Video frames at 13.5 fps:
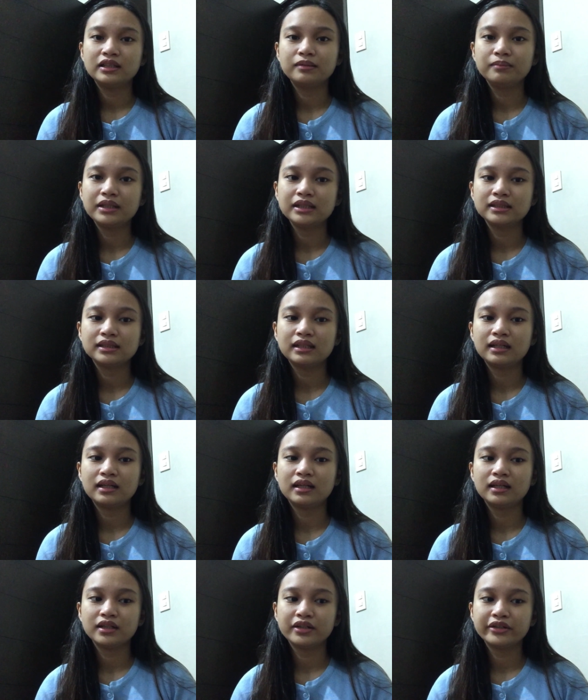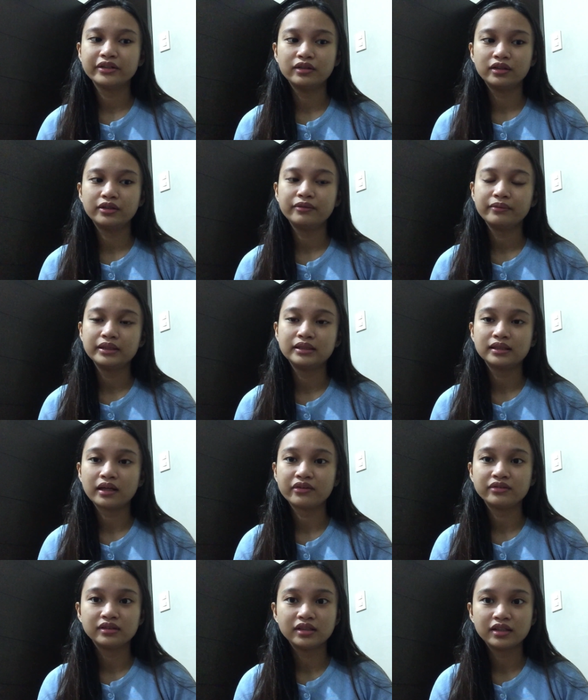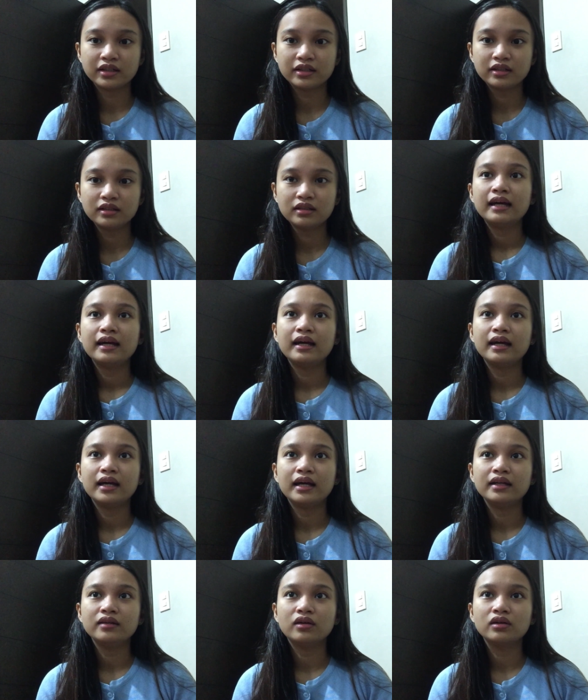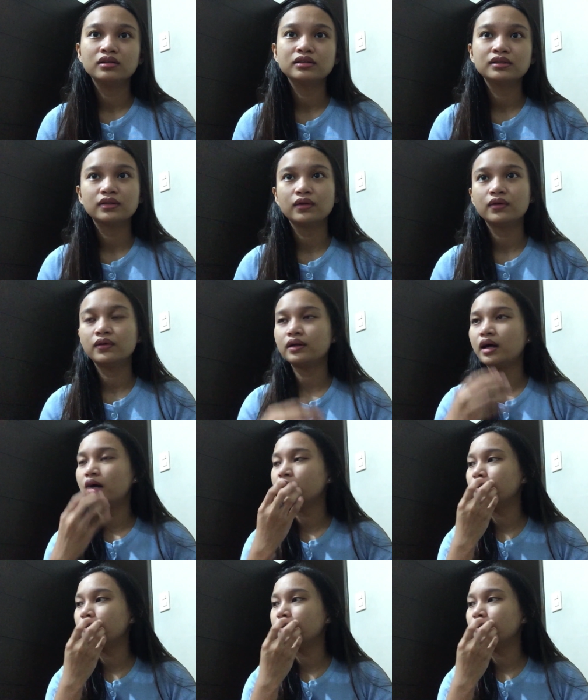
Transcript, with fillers: It means that you're done with second year, and also